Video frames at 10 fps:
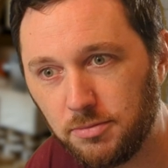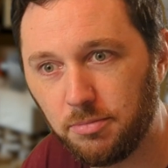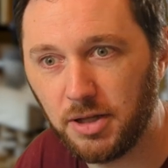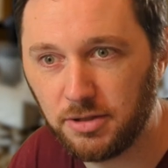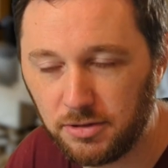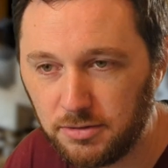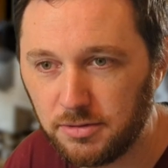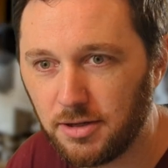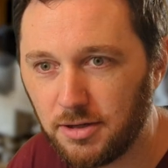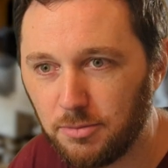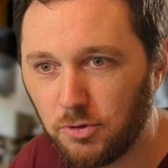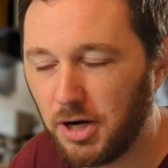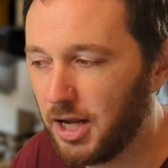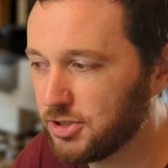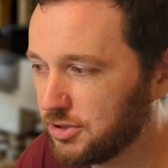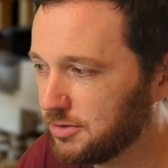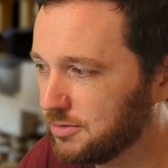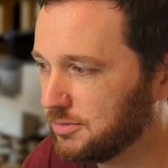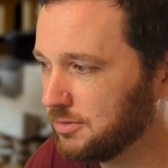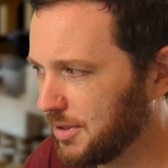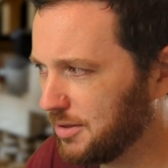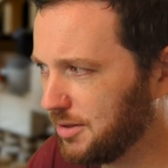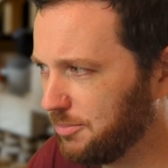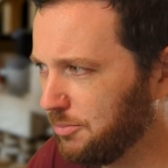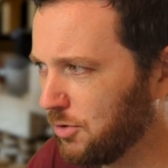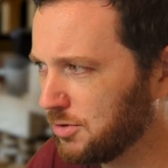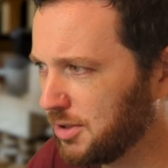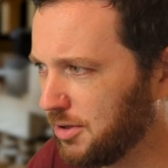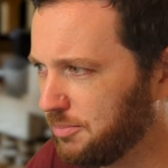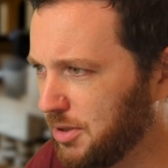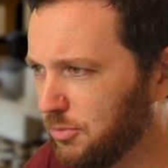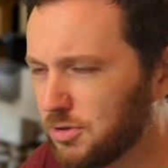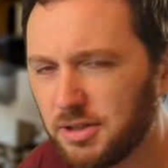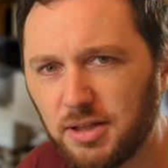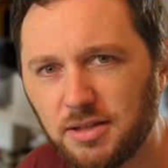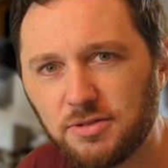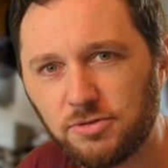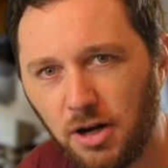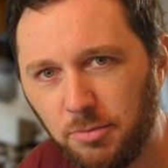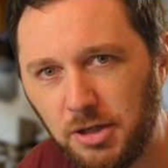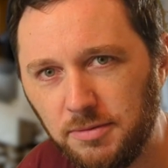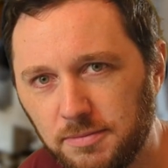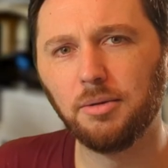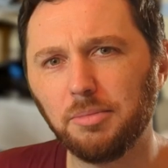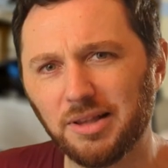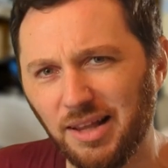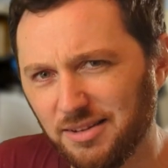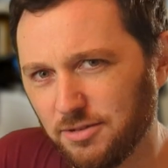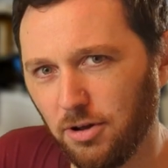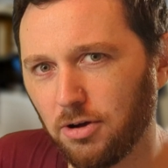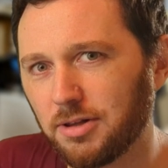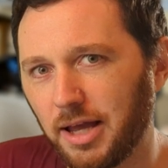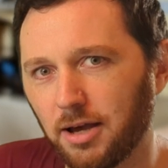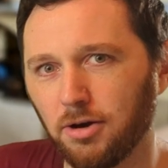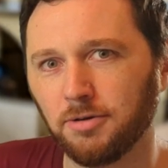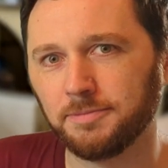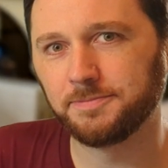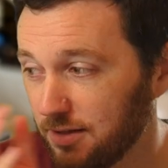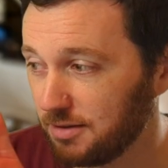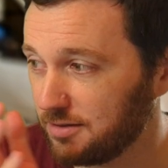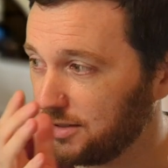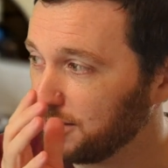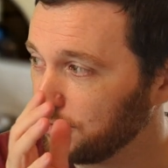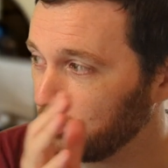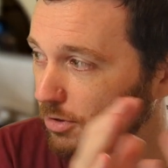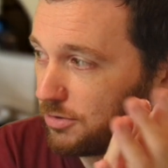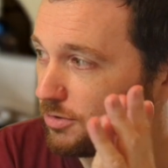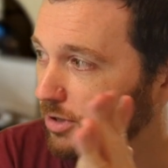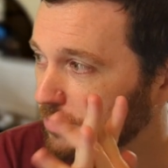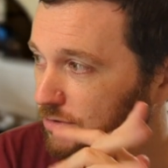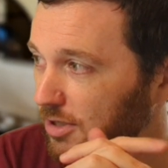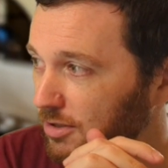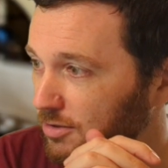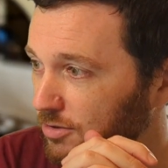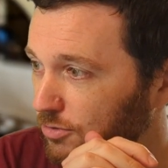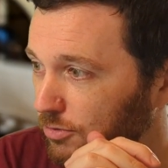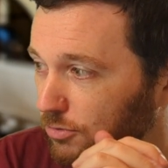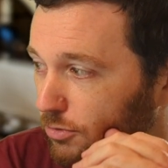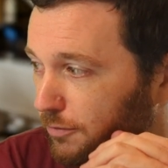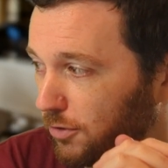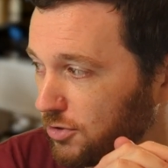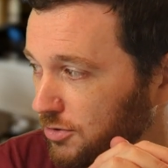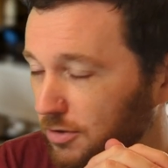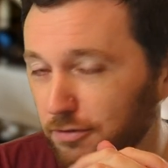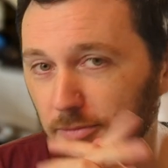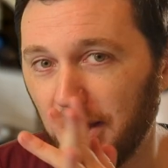better, more action, bit more intense drama. But let's talk Lego. This year we also got treated to a new version of the